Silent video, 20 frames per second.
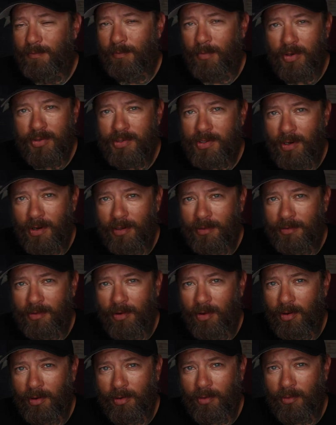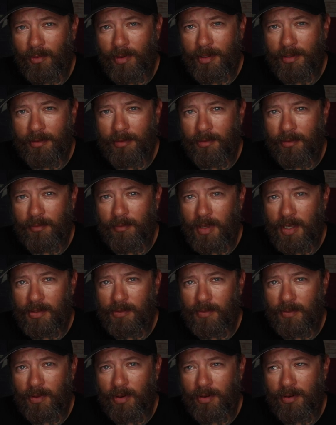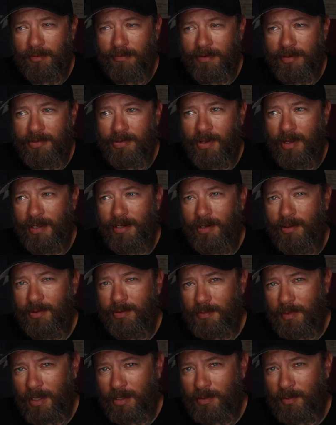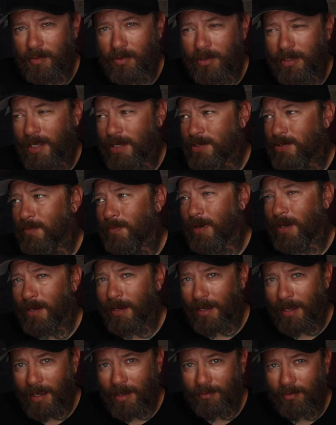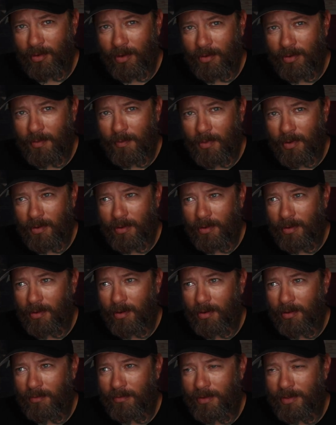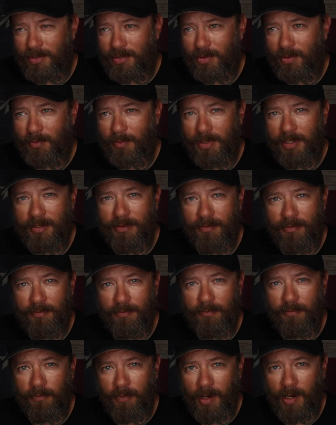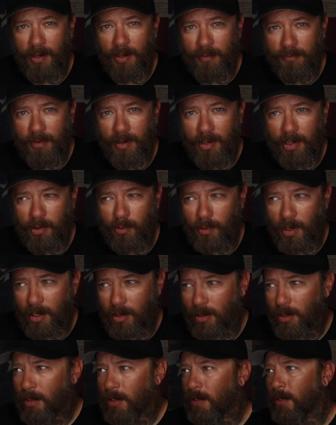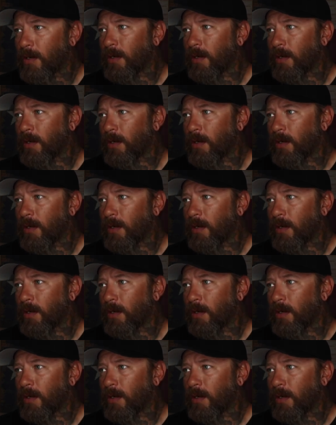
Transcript: Most sharks aren't going to mess with artificial. I know it's possible to catch them. I have caught them on artificial, but it's very, very rare.